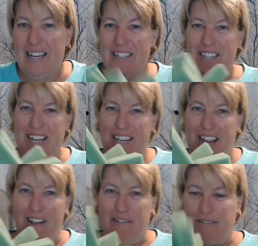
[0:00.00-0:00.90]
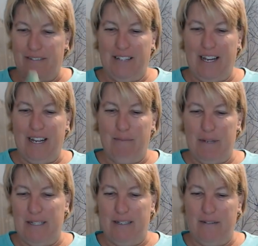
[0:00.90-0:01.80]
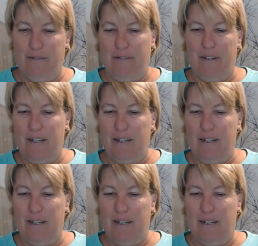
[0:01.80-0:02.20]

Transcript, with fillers: And check it out. I got myself